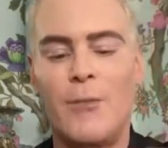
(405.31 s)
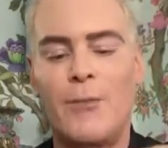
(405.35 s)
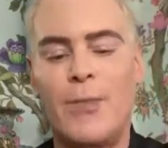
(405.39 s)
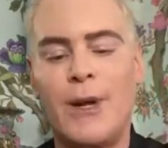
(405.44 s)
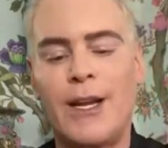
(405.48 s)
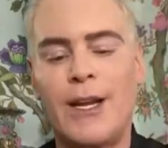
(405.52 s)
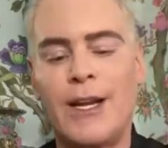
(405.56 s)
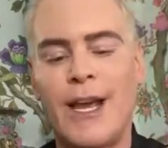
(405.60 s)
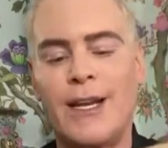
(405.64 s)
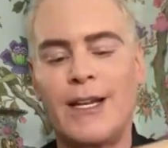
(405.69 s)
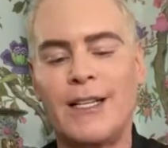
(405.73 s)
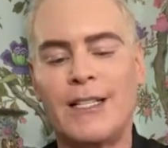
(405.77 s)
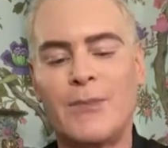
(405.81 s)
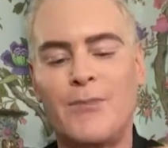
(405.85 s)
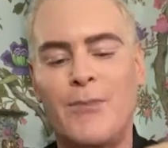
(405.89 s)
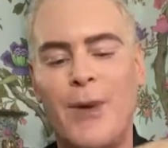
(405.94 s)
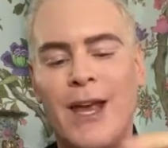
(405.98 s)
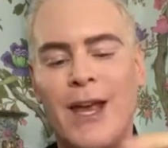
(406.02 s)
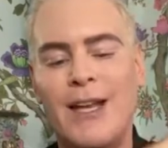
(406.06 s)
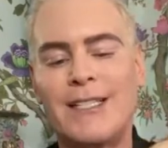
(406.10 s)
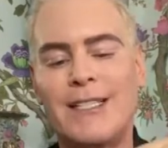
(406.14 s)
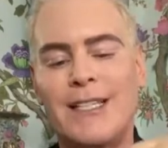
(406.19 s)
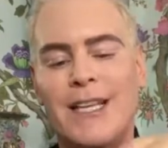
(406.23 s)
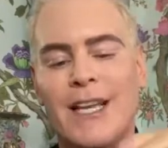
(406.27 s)
But again, it's
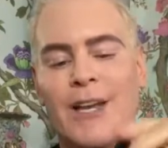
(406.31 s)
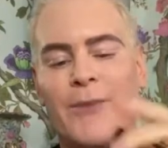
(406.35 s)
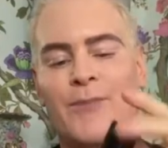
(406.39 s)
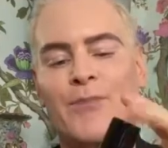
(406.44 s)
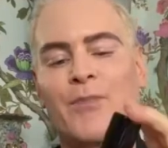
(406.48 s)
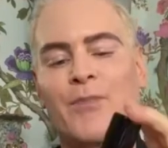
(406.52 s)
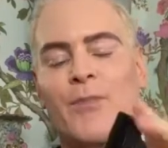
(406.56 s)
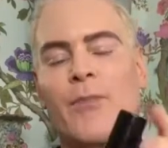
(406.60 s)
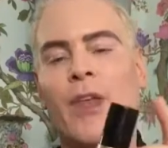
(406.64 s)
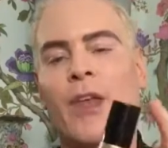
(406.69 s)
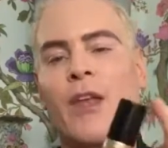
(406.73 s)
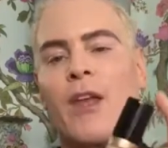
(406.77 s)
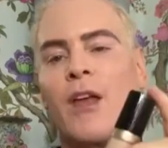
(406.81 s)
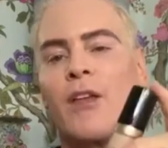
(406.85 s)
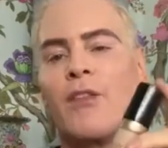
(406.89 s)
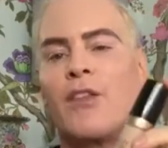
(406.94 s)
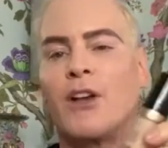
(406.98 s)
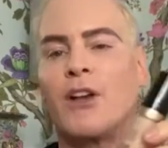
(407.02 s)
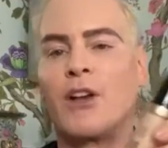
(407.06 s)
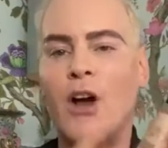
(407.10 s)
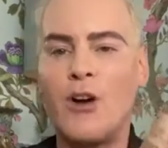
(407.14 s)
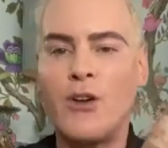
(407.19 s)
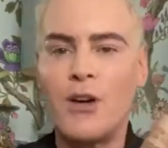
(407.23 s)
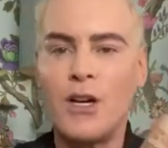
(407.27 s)
based in
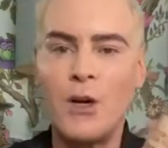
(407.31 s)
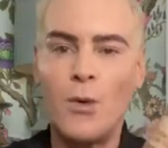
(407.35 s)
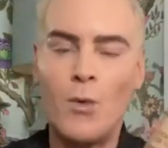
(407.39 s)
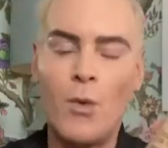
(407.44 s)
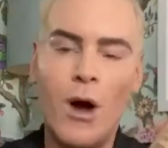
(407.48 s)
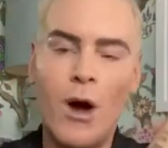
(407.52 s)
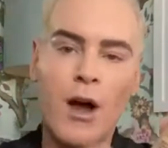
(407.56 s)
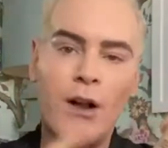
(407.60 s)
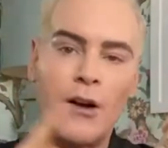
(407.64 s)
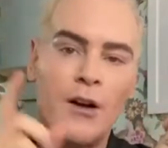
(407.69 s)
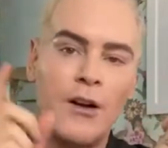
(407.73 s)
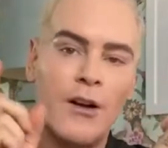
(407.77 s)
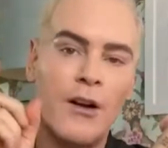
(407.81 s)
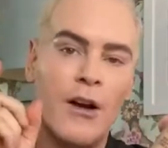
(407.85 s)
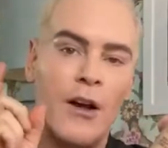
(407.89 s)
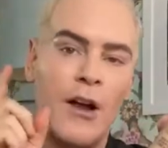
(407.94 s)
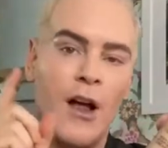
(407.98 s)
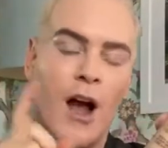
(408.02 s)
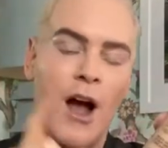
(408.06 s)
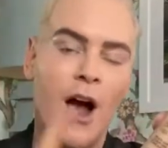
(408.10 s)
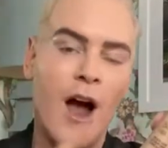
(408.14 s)
the coconut water.